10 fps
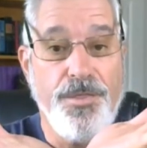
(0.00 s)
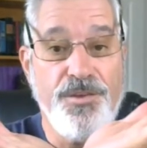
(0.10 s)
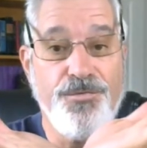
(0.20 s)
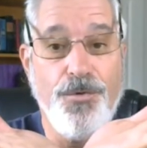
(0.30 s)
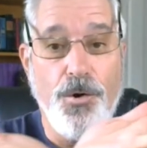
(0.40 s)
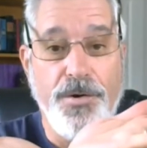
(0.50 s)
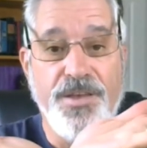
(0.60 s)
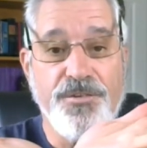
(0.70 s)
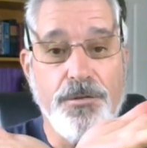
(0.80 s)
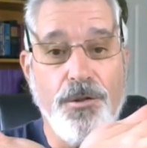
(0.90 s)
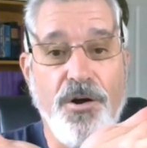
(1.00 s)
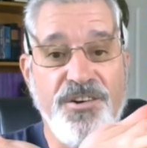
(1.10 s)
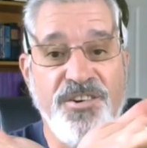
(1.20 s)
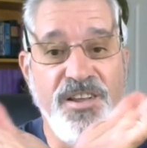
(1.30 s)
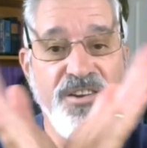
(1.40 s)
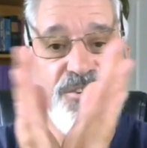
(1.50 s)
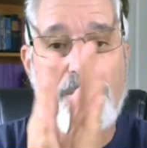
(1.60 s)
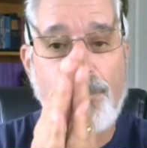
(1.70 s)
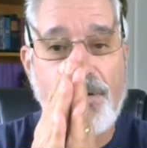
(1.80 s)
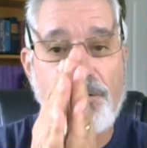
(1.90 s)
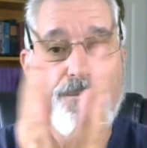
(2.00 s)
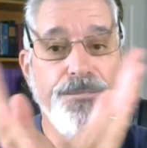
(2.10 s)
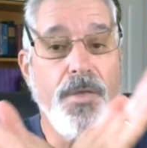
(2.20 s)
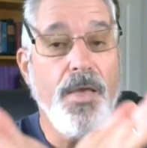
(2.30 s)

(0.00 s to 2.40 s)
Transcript: This road has a large hinge in the middle